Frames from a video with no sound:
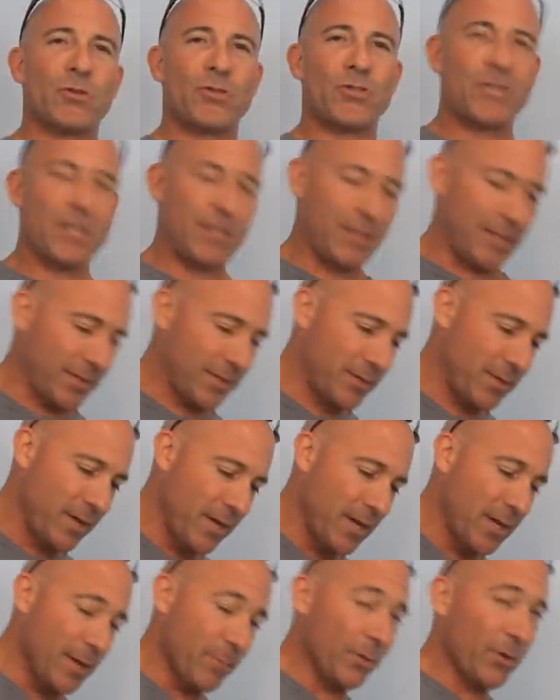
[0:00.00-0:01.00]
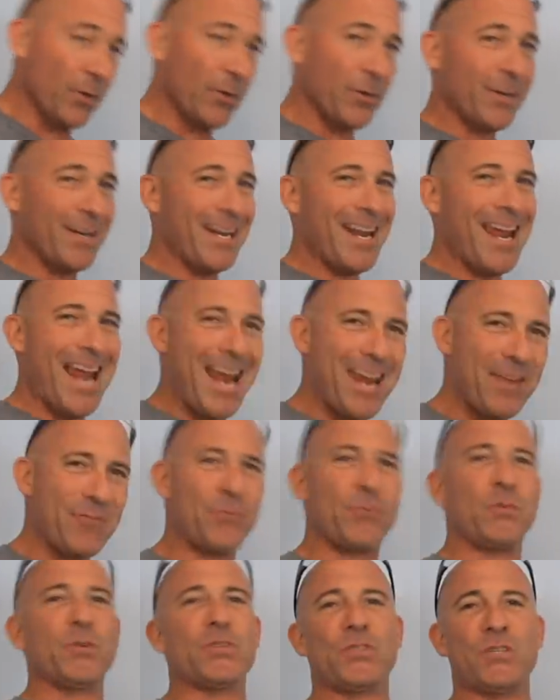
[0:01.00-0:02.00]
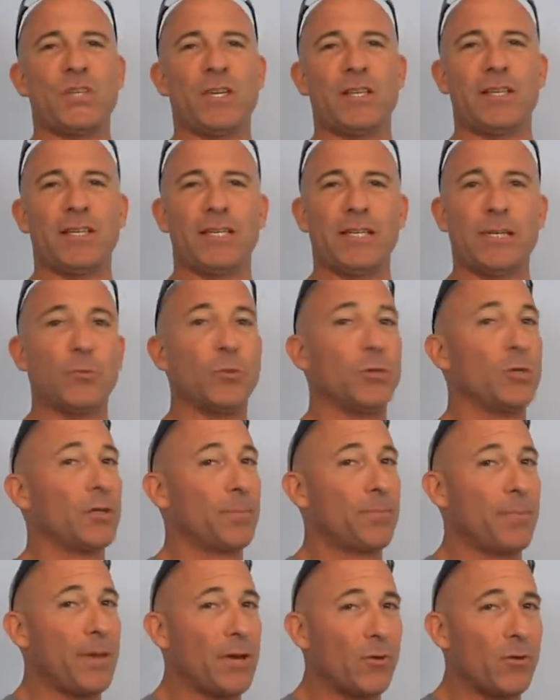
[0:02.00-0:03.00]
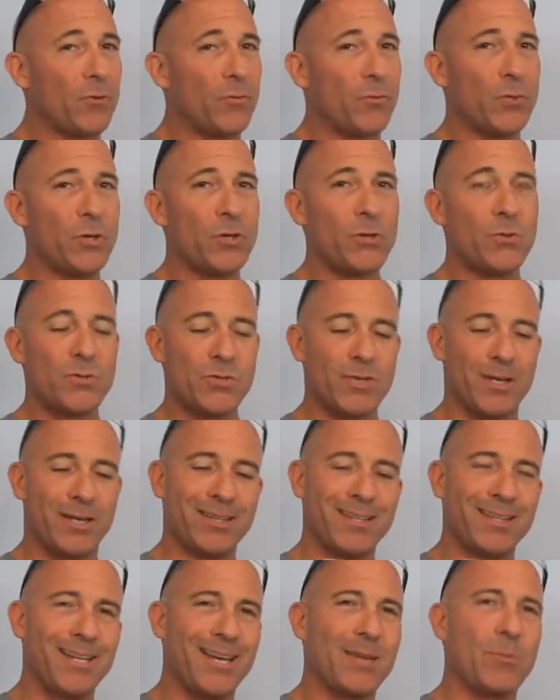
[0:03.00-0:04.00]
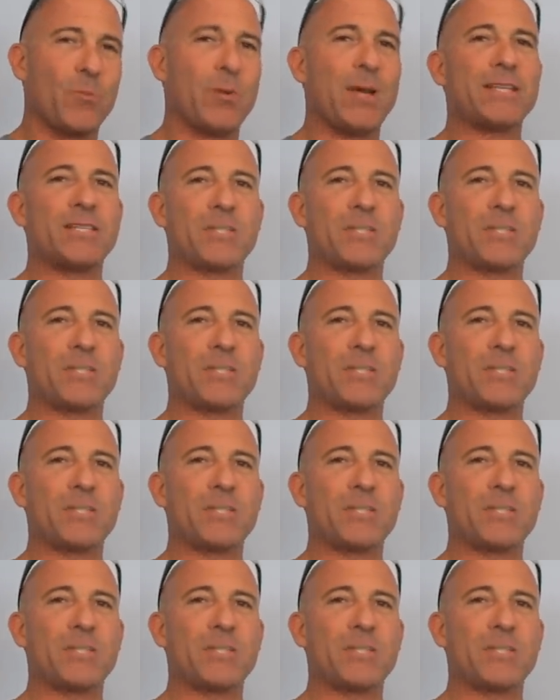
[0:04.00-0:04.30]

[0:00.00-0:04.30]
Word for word: ceilings, but on an 8-foot ceiling, it will look better if we use a lightweight